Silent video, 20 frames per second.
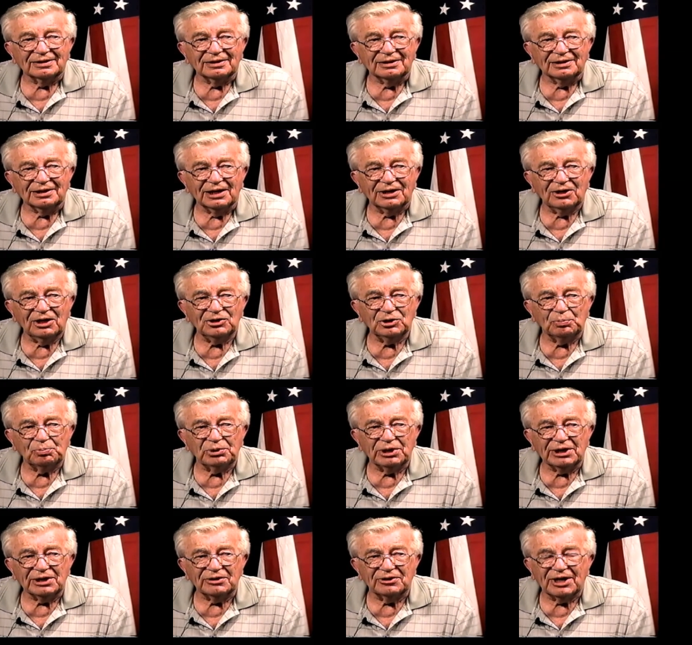not all the
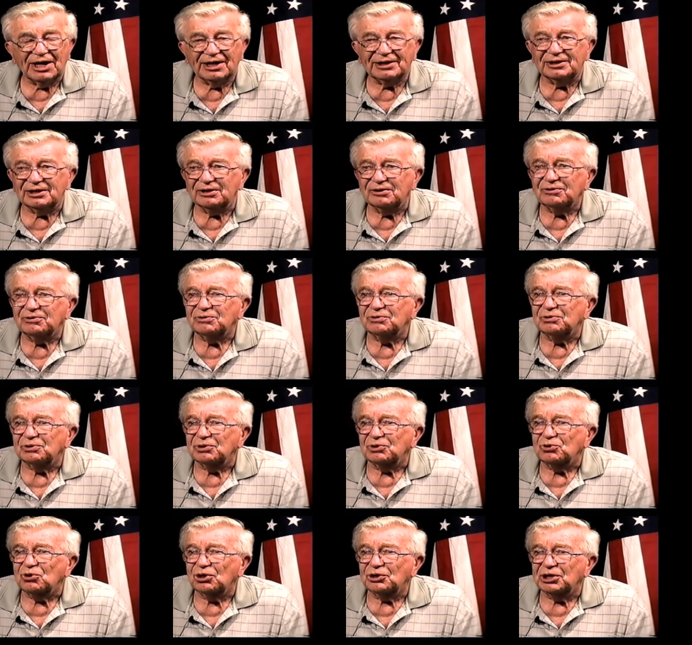planes had these. They
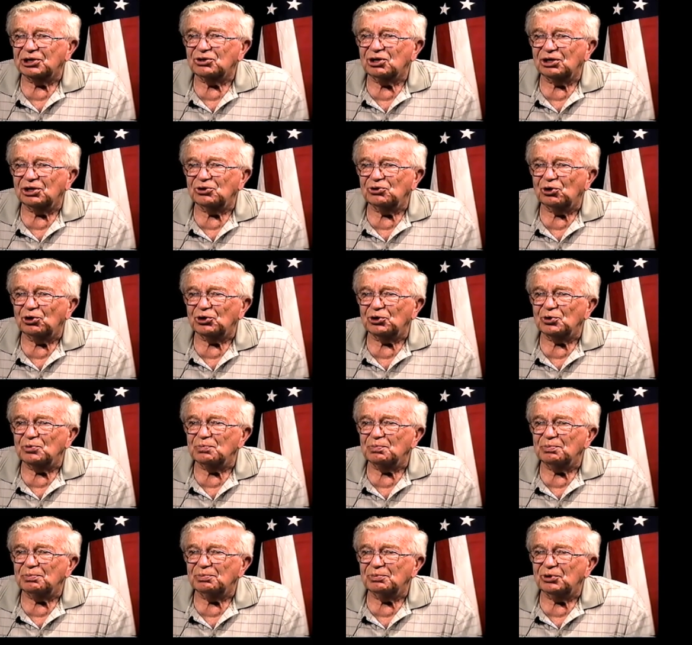call a Norden
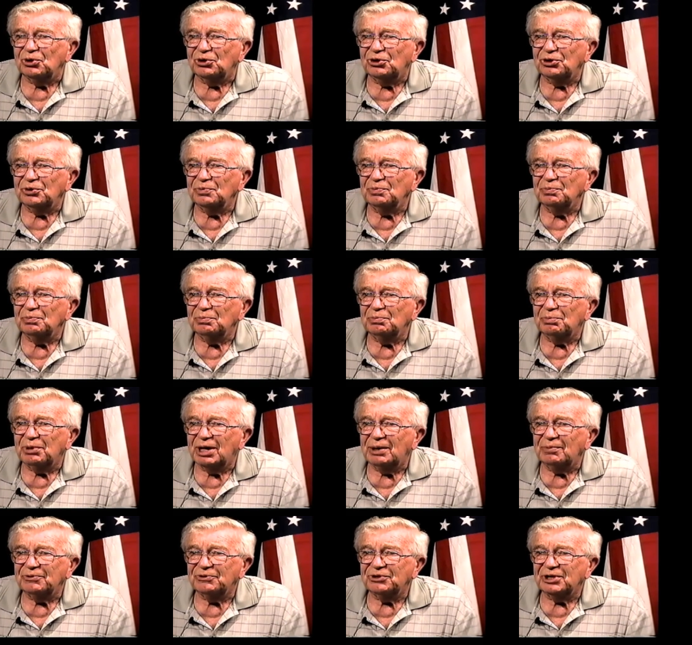
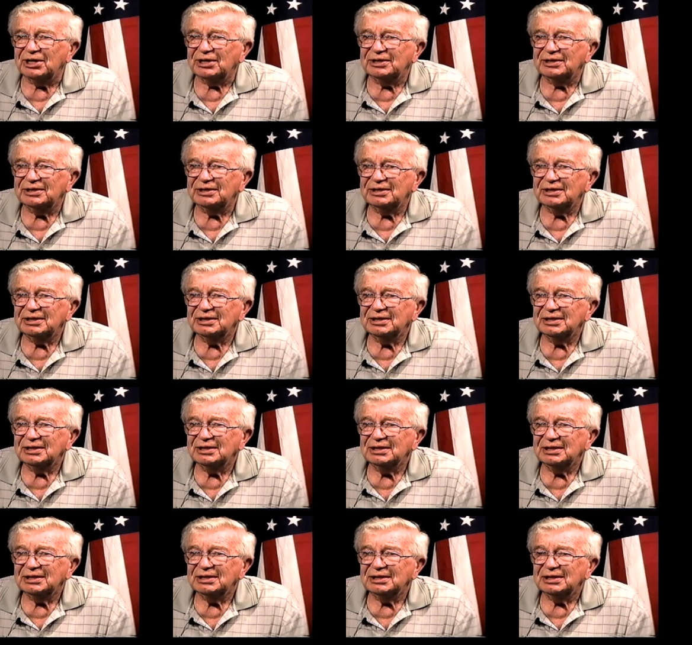bomb sight,
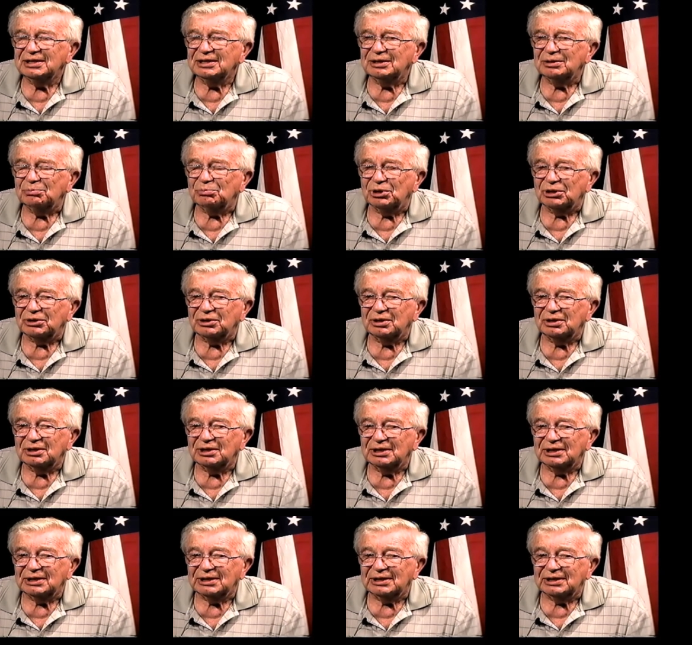but
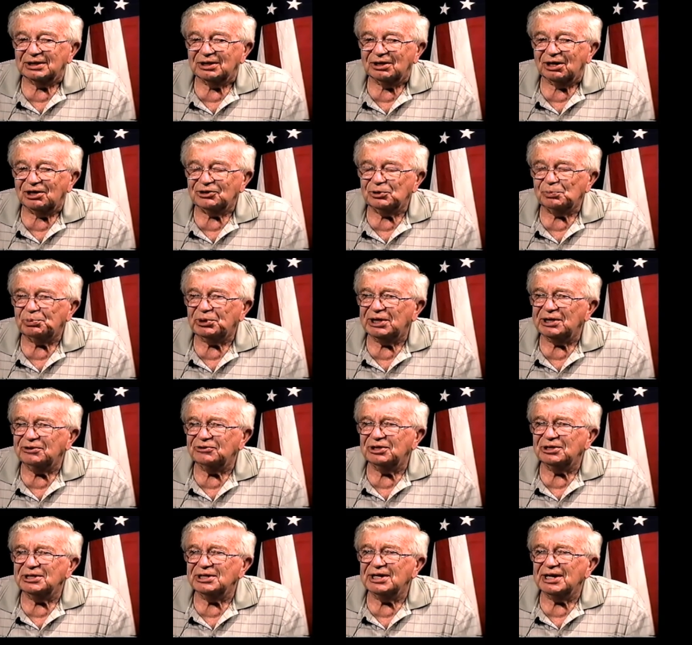all the planes
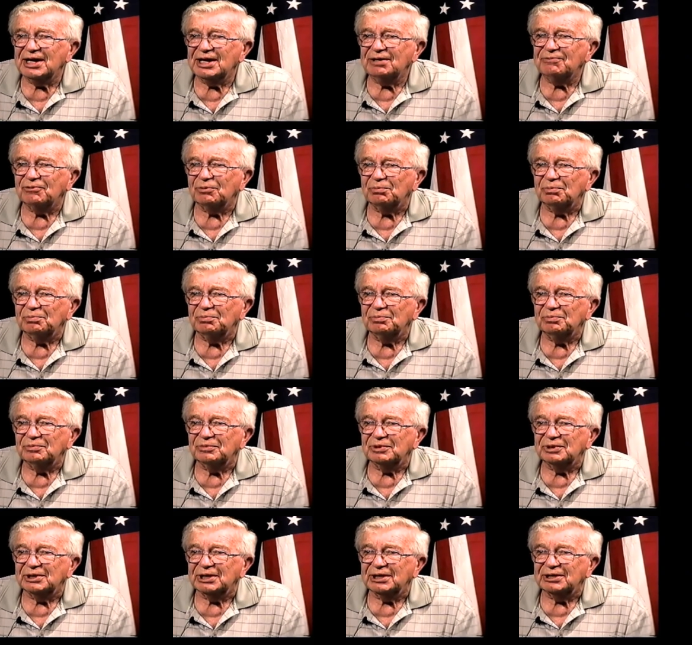didn't have them.
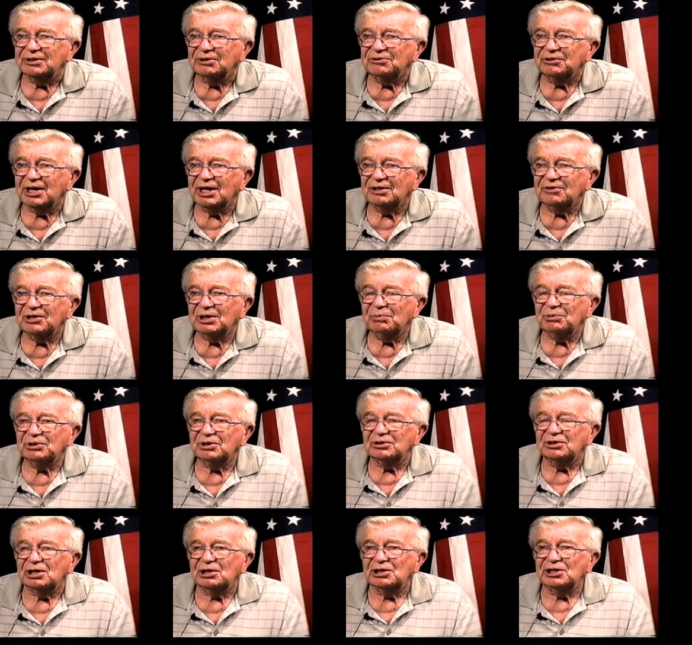They just had some
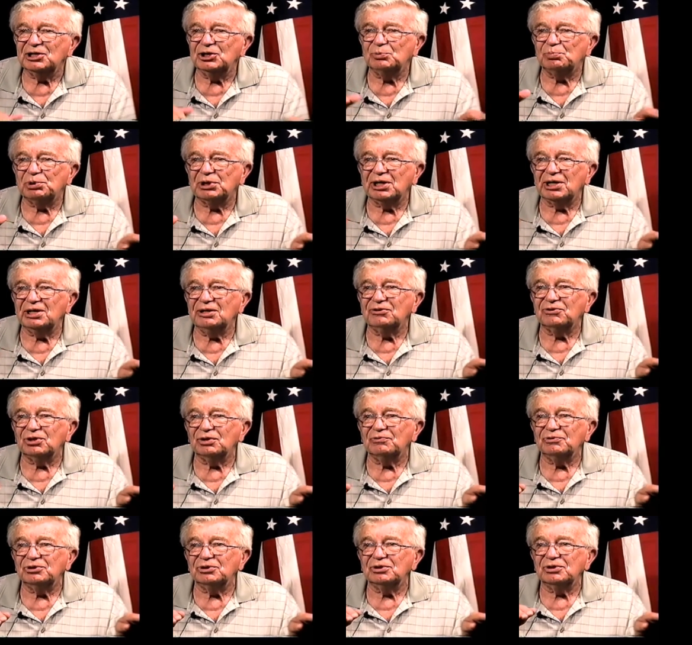of the lead planes
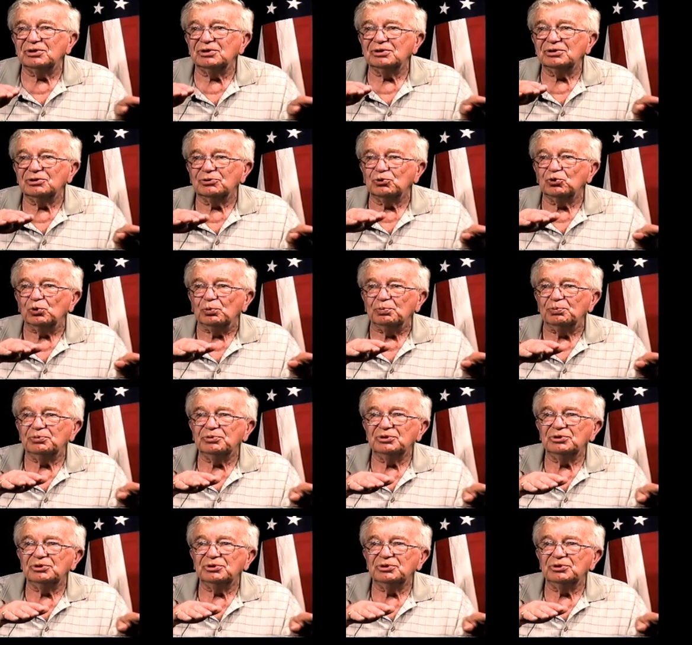of the groups,